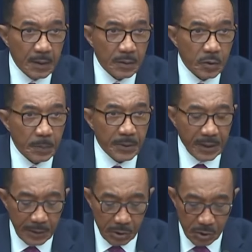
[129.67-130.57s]

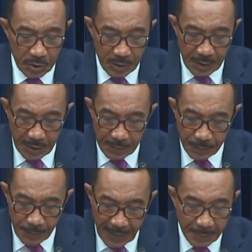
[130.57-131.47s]
duplication and
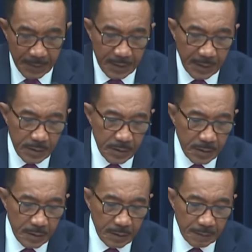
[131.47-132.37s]

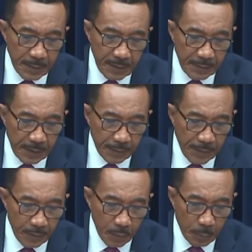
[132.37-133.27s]
fragmentation of many of our
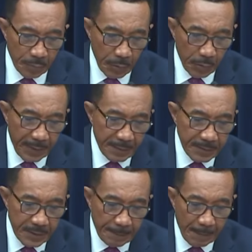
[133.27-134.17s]
federal
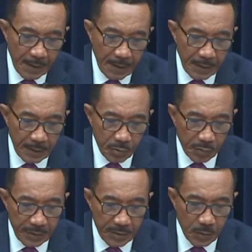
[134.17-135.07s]
programs,
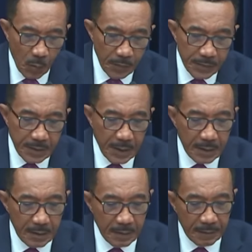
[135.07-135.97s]
increased
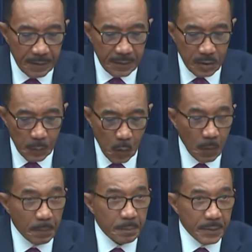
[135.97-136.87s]
oversight of the
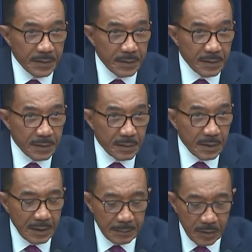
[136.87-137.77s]
Small Business
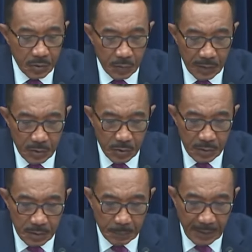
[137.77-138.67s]

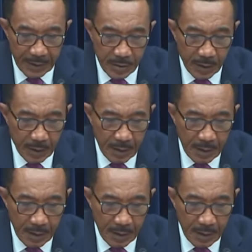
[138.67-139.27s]
Administration's Paycheck